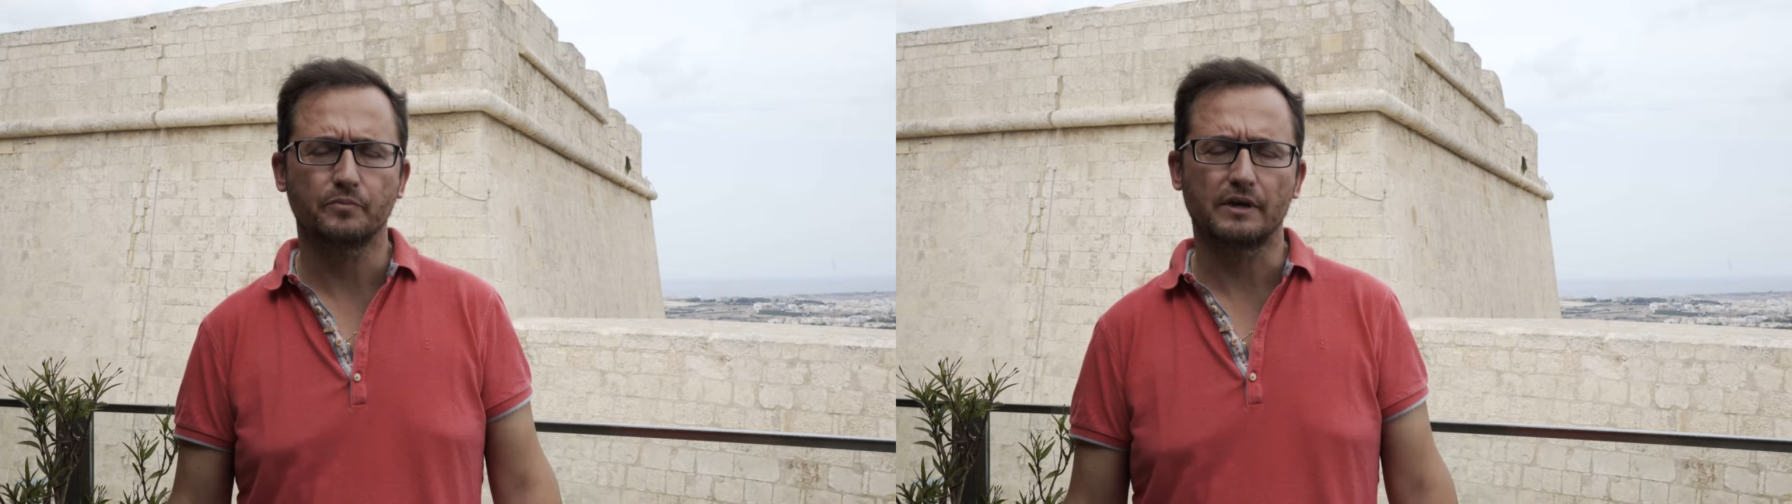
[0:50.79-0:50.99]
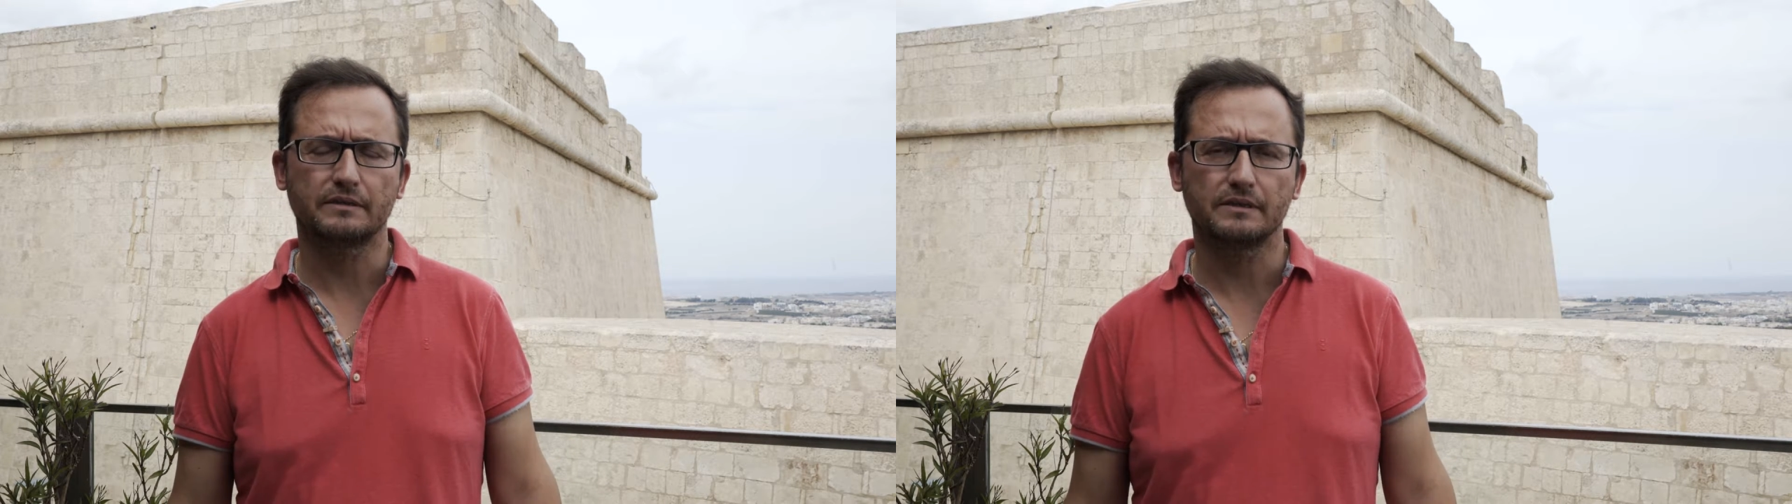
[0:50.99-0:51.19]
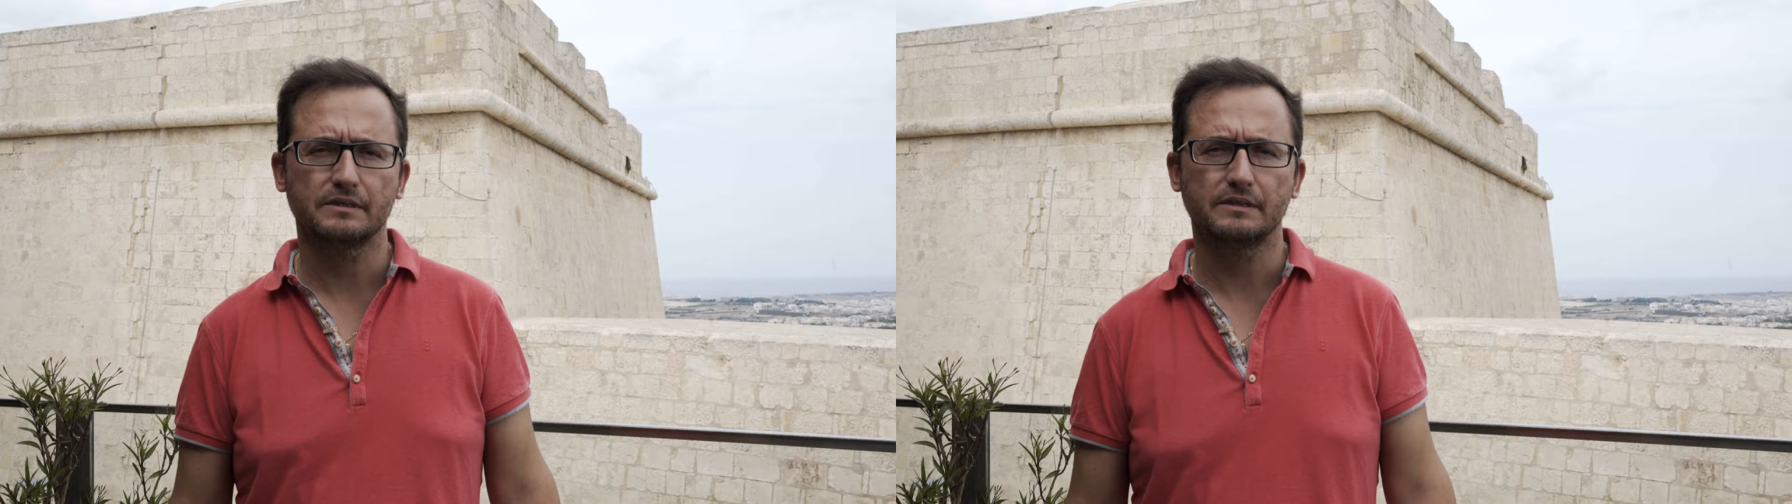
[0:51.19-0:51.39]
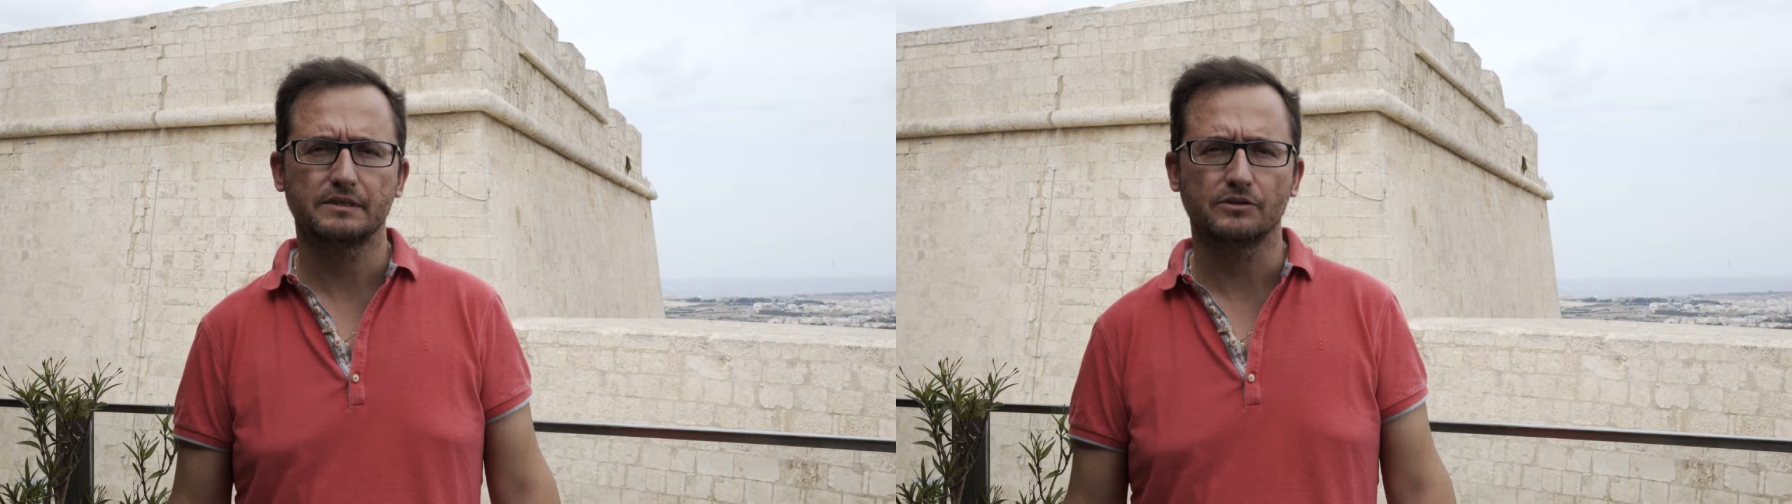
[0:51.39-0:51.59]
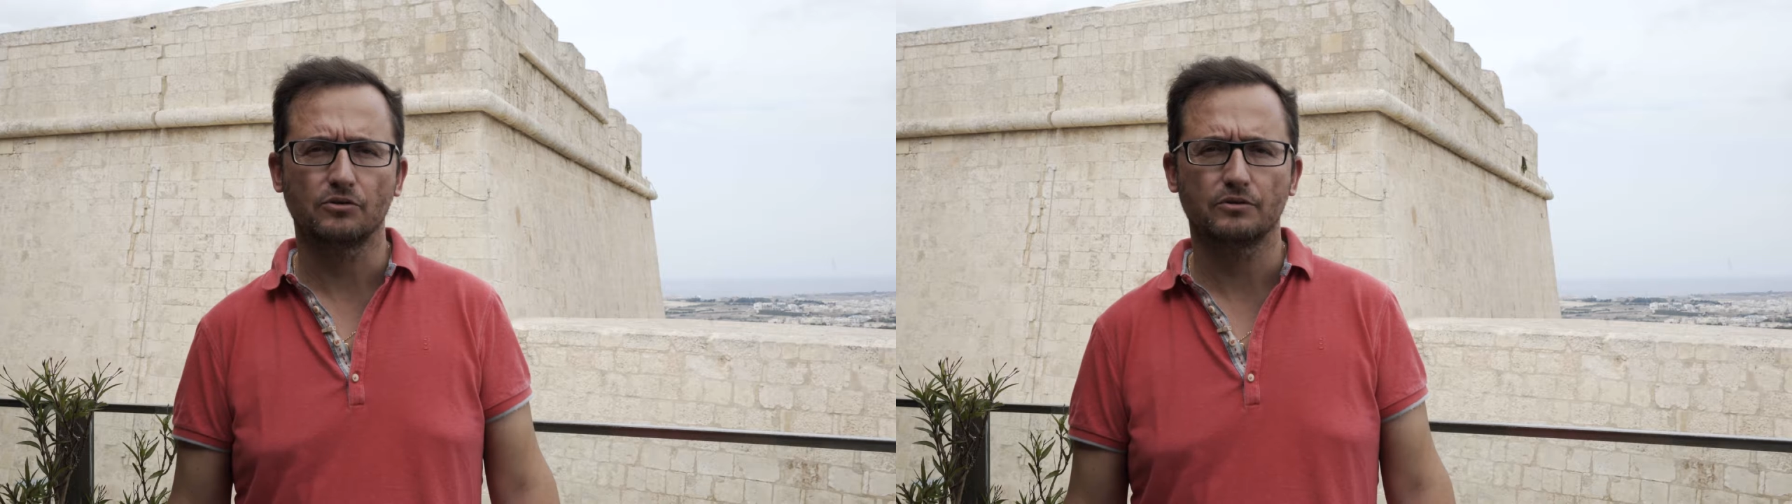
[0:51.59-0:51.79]

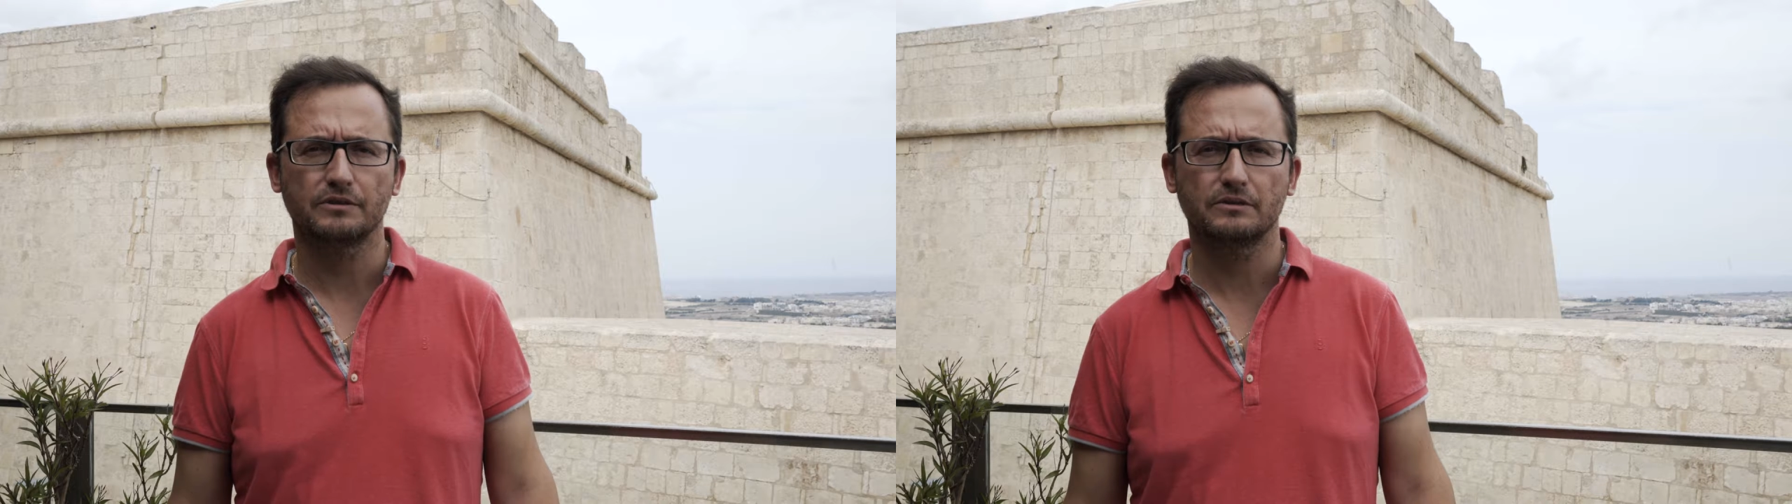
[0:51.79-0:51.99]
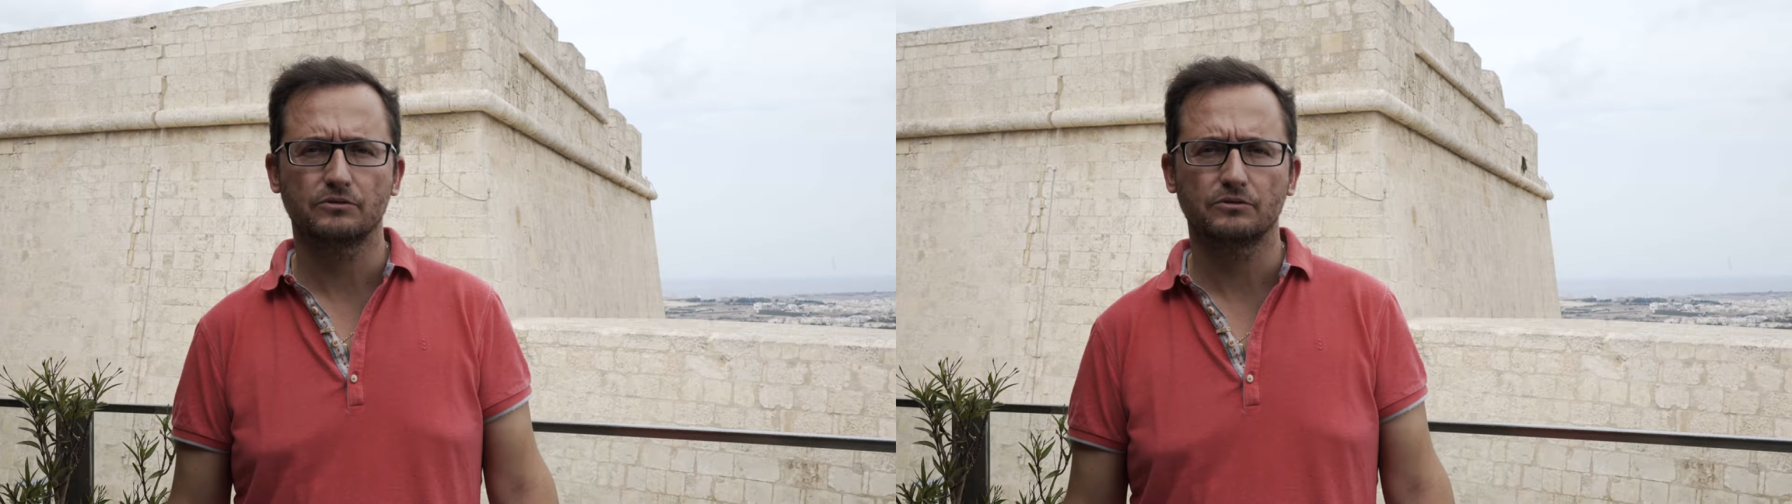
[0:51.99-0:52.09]
practices in order